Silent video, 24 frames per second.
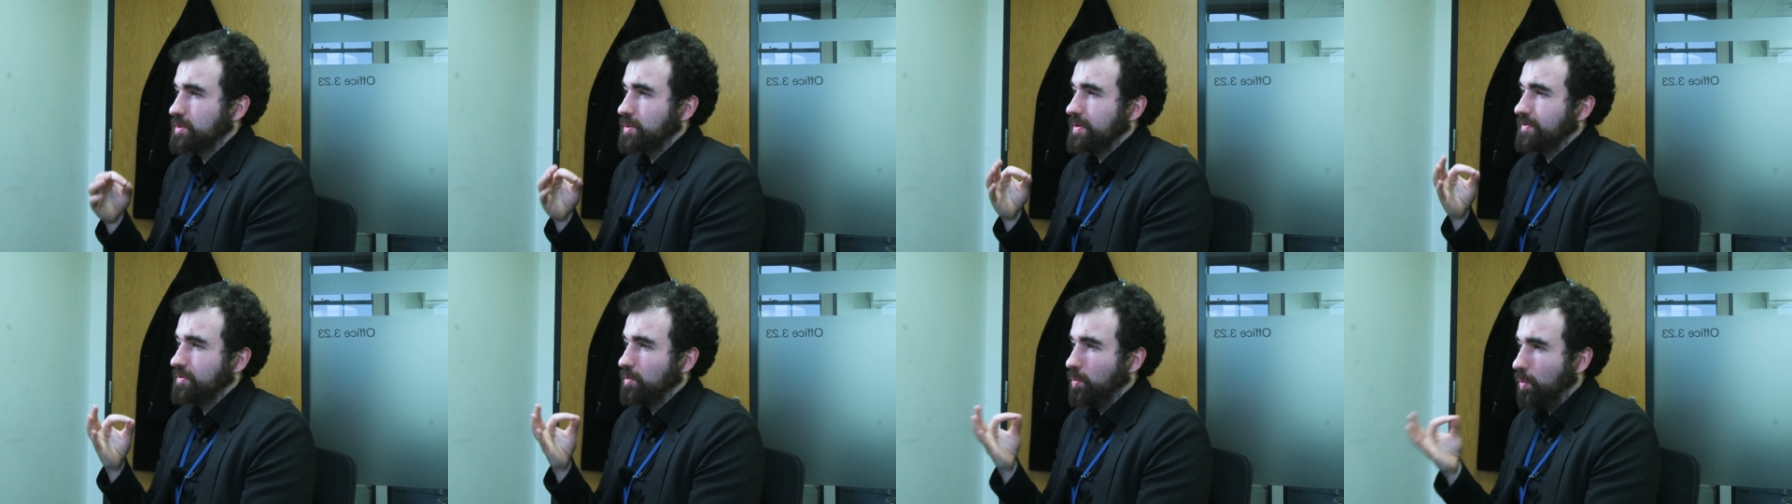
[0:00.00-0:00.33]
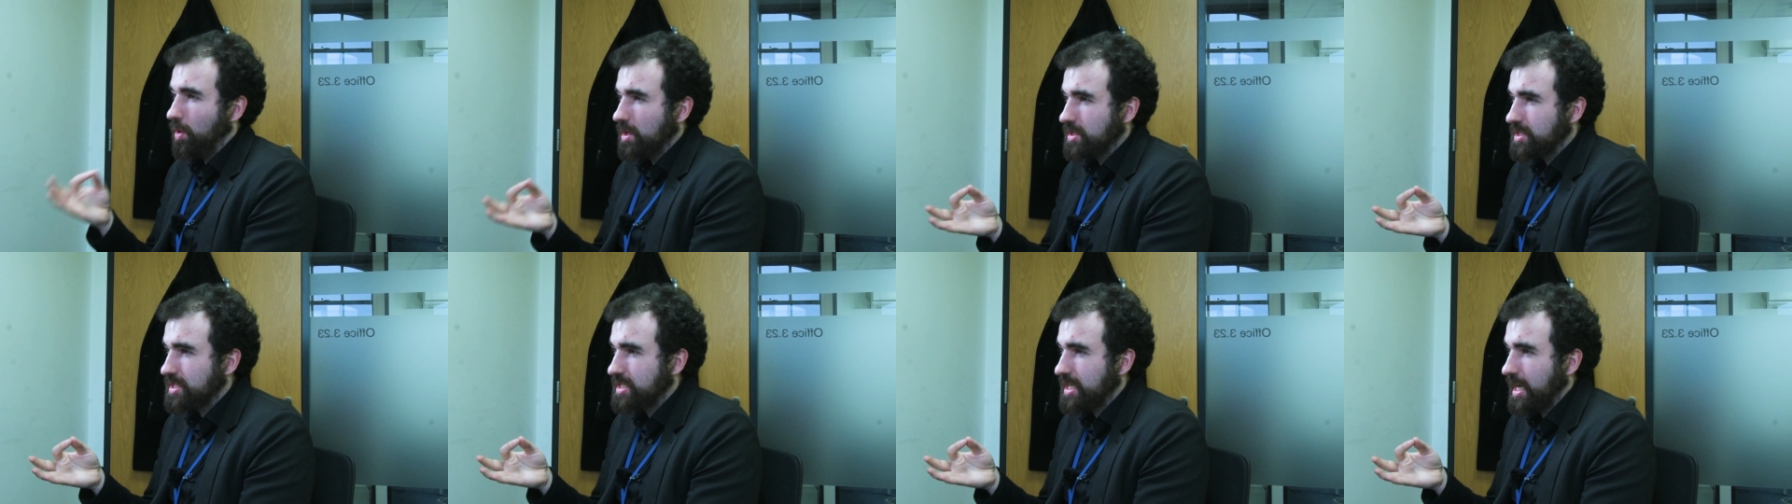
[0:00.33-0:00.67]
to even
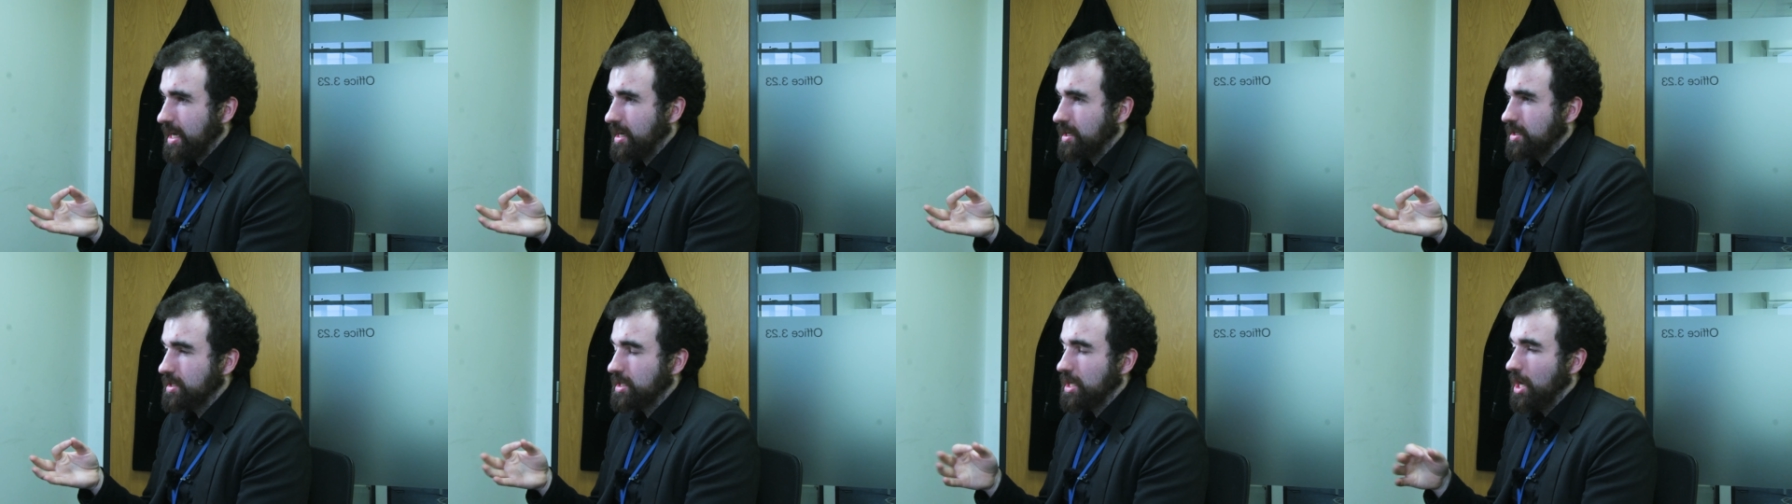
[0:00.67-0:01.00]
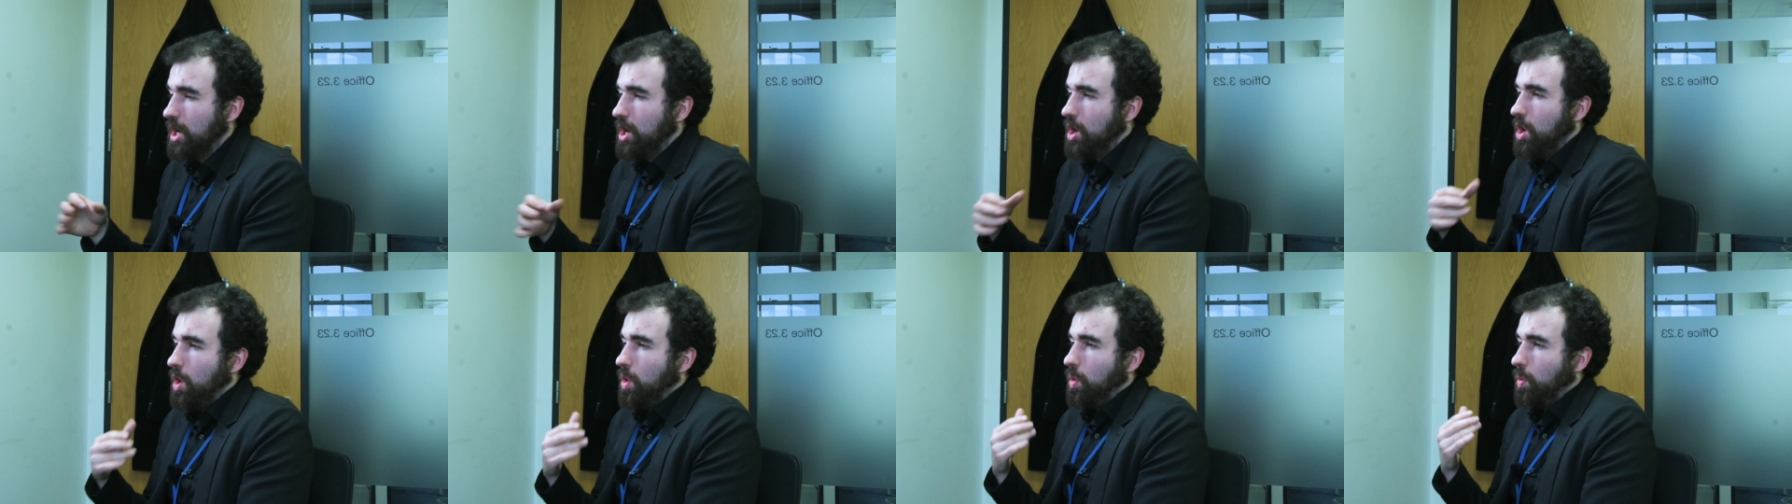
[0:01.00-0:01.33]
1 second
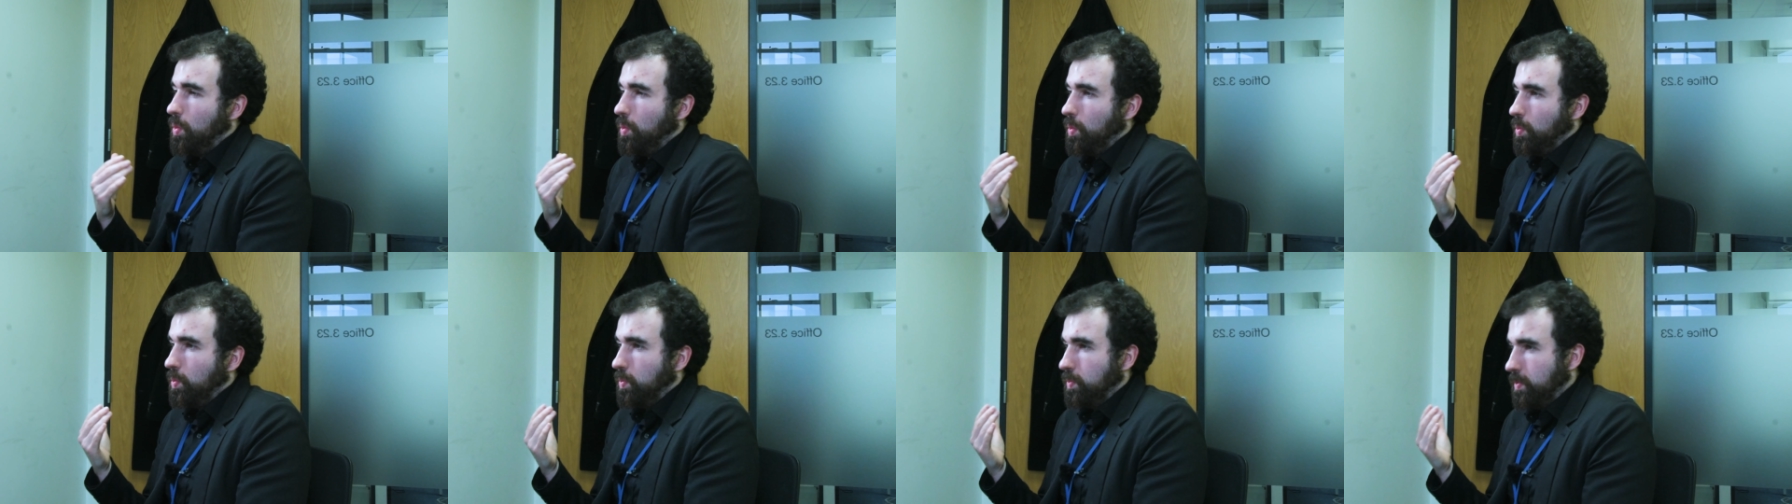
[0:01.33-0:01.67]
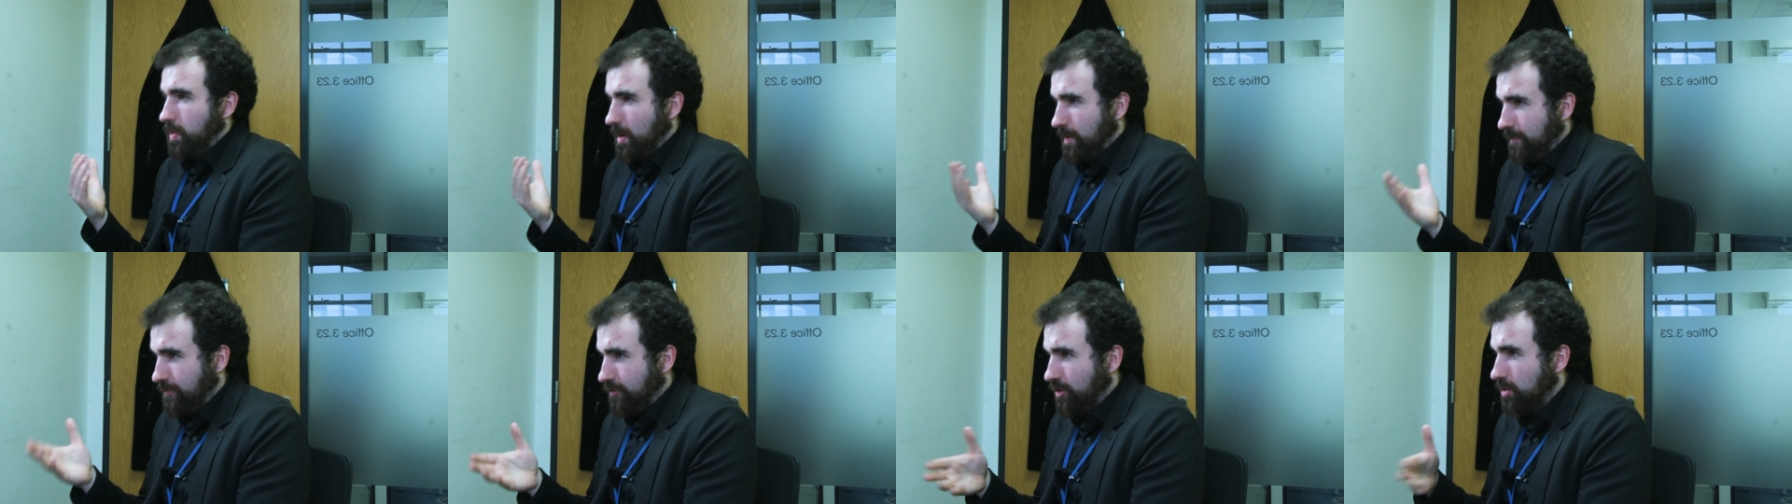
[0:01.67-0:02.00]

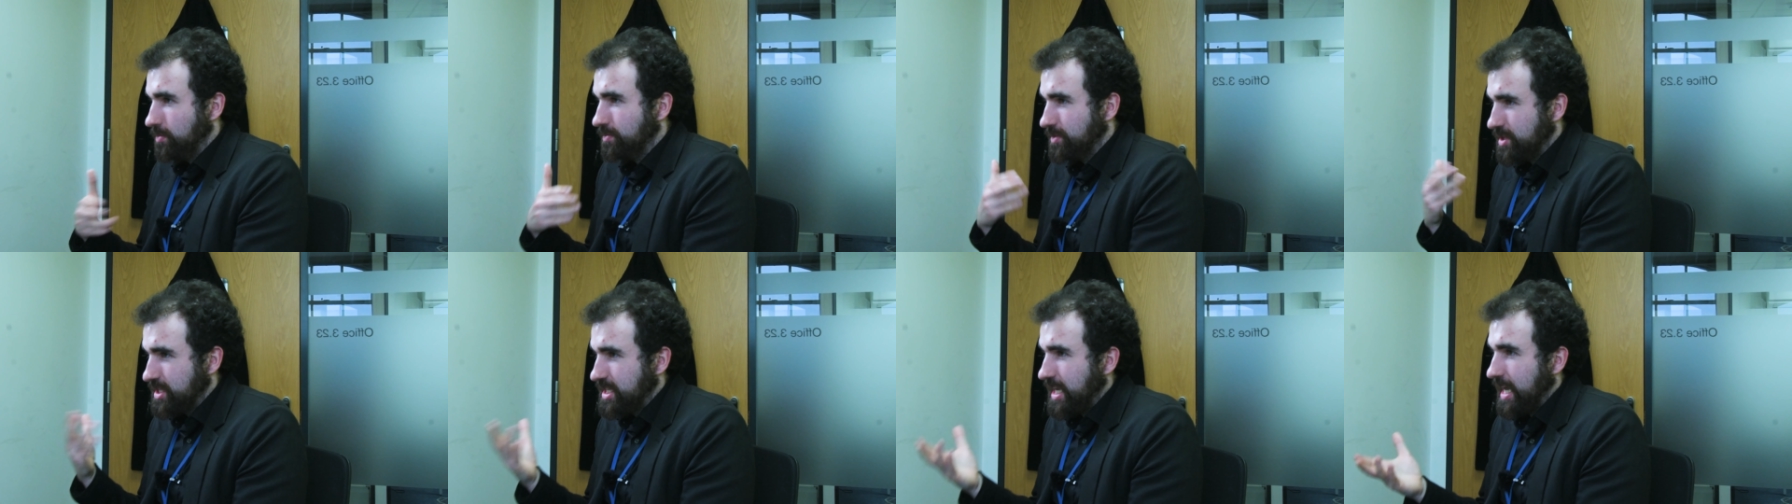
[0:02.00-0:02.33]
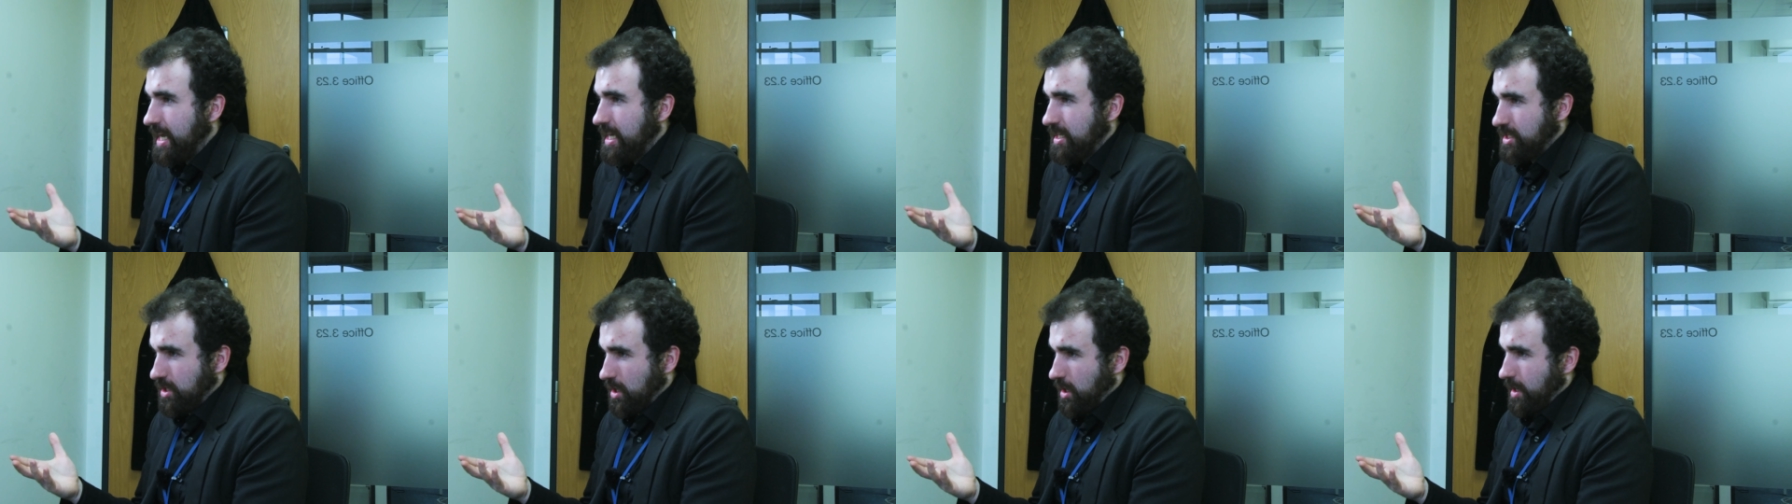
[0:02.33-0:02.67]
from the
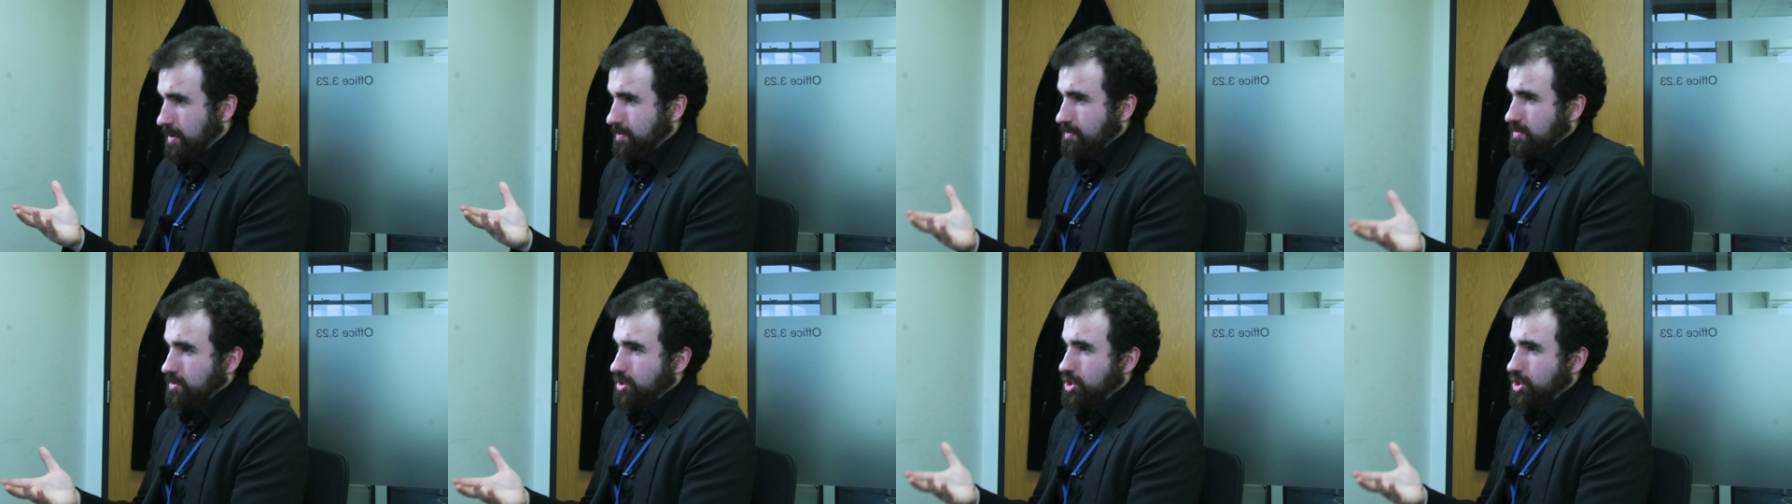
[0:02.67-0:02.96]
daytime